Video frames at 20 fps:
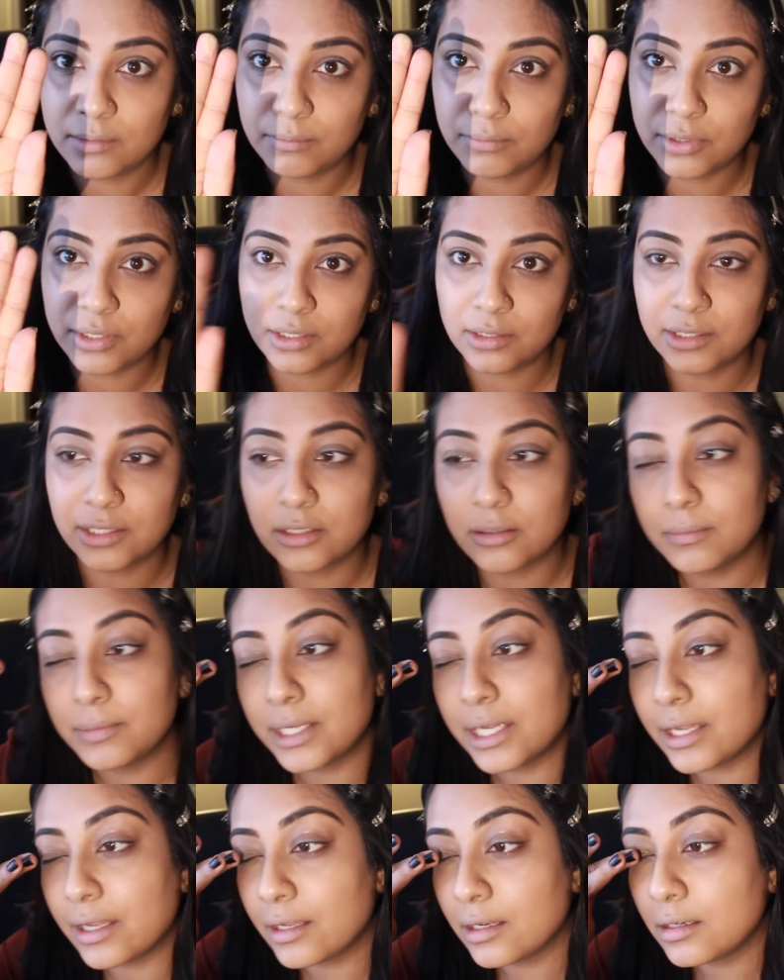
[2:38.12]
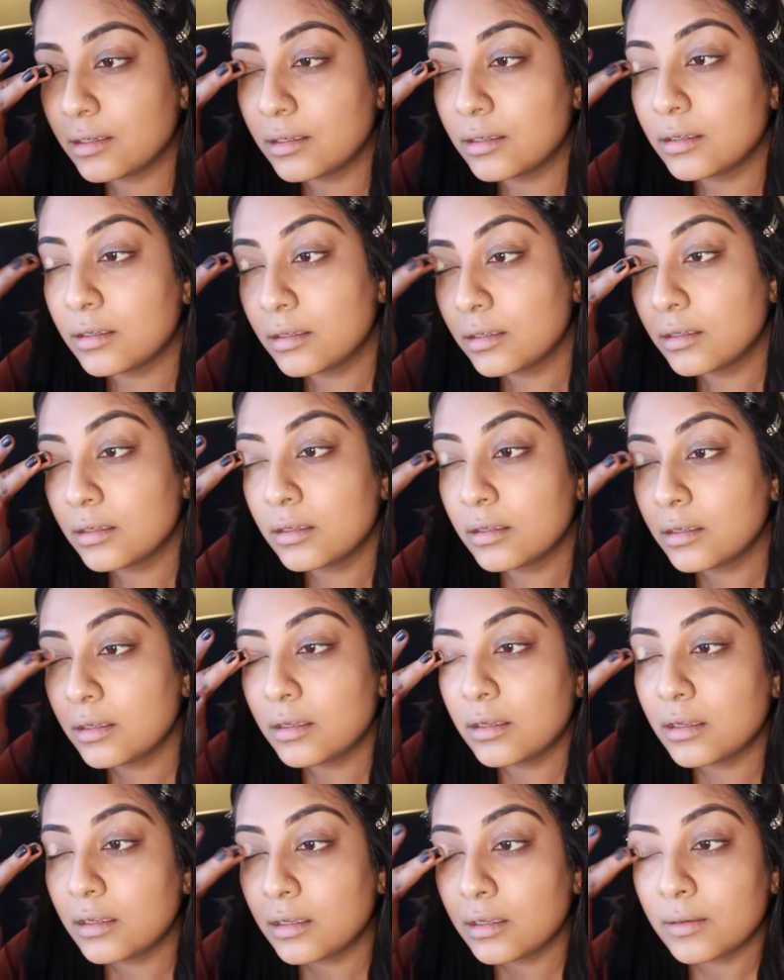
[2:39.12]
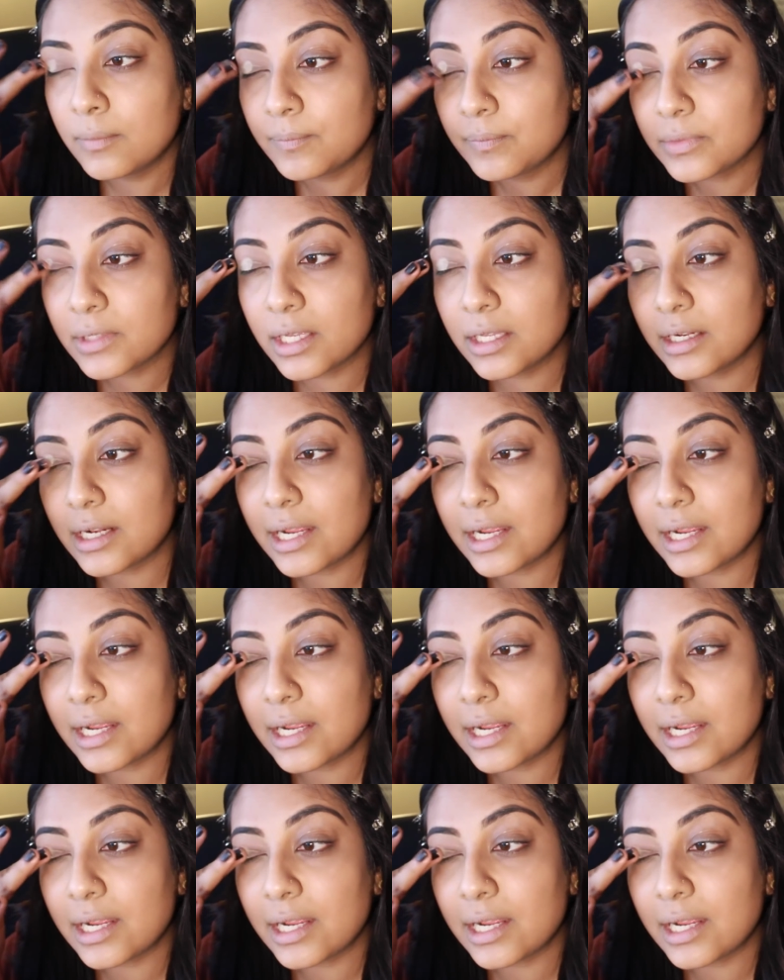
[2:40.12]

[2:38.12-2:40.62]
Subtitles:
put a little bit. And